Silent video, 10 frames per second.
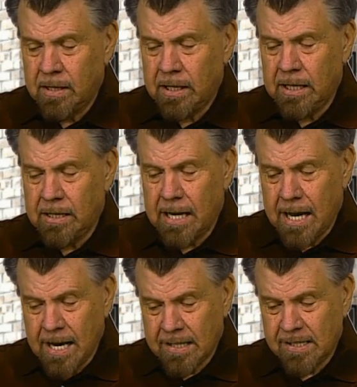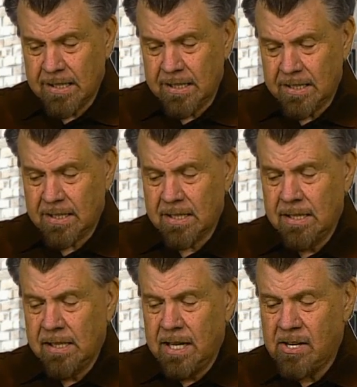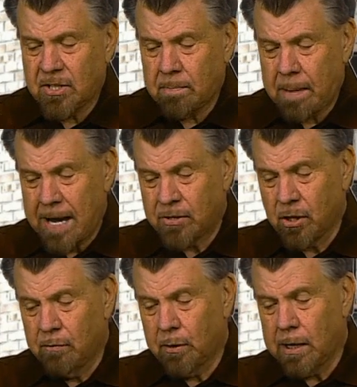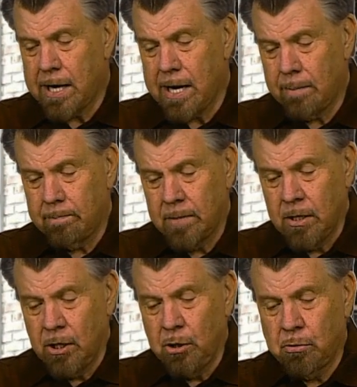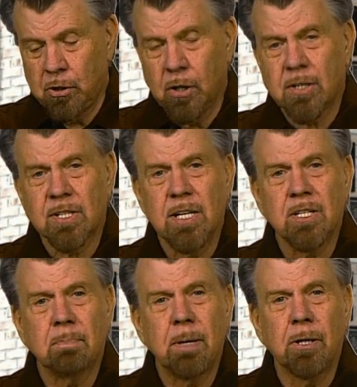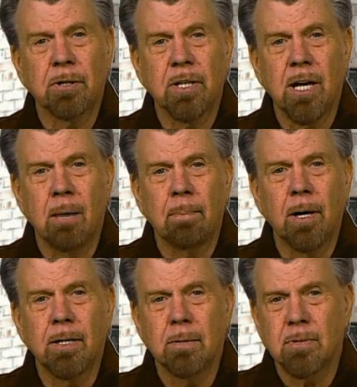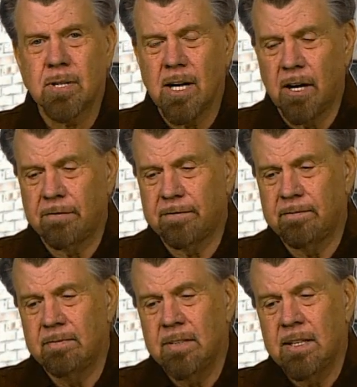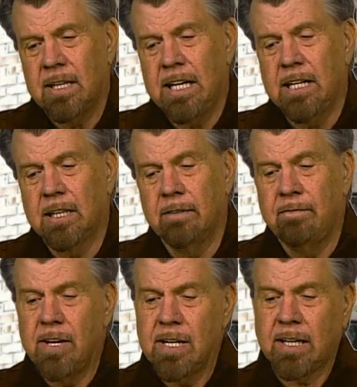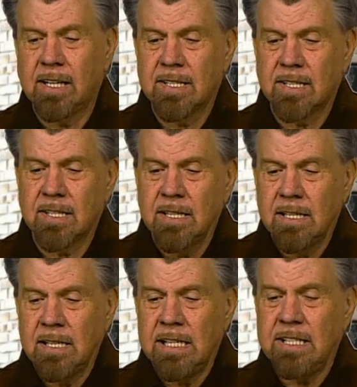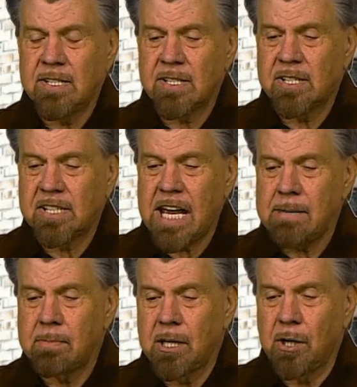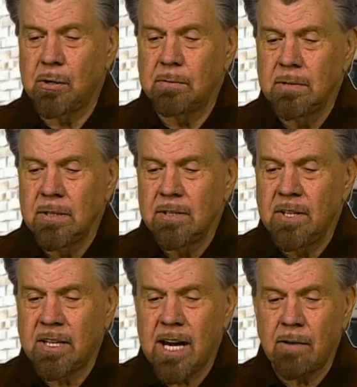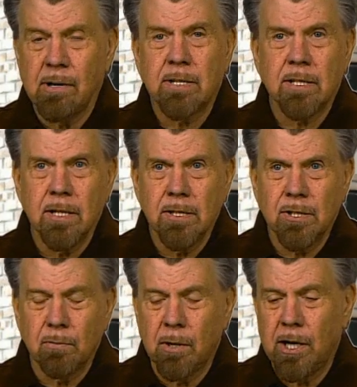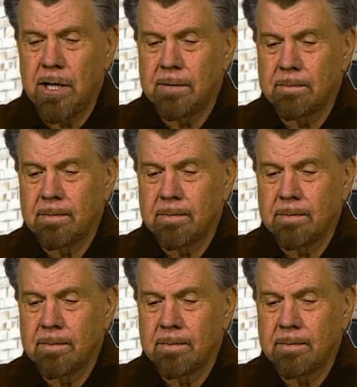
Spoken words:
In Exodus, He's the Passover lamb who took sin's penalty upon Himself. In Leviticus, He's the scapegoat that carries sins away.